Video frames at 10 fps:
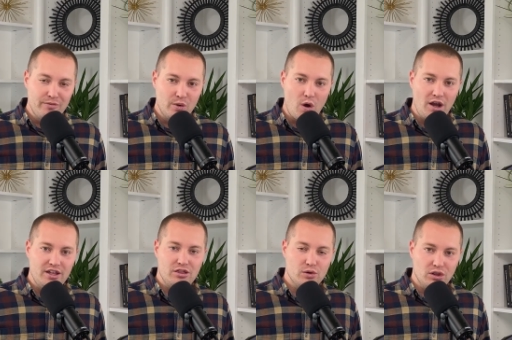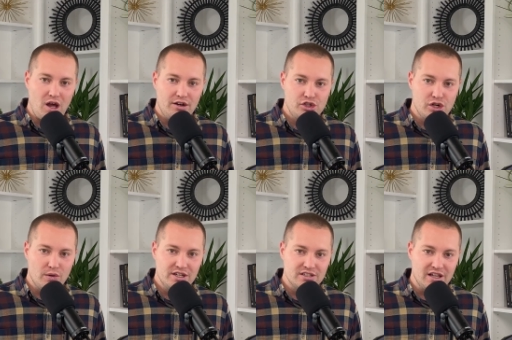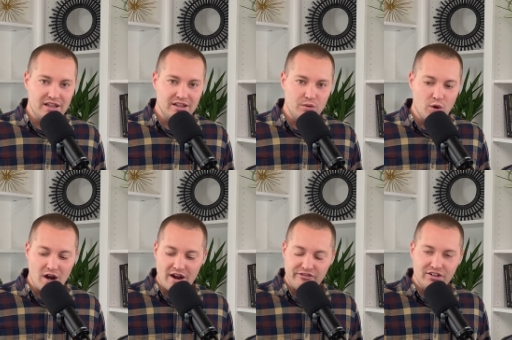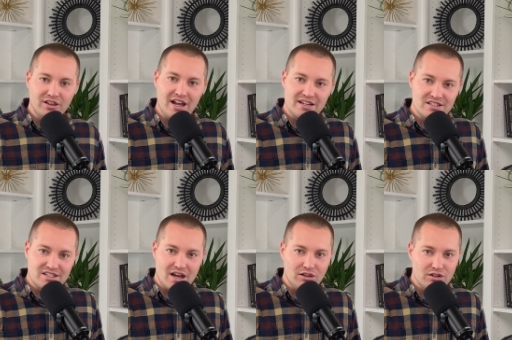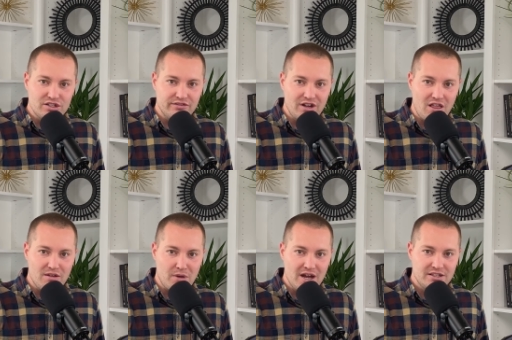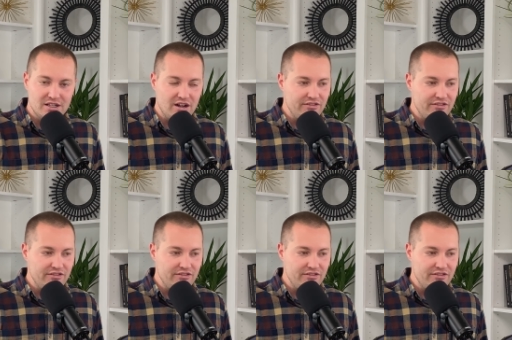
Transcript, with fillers: been walking through a lot of showings lately where I feel like sellers have got the mindset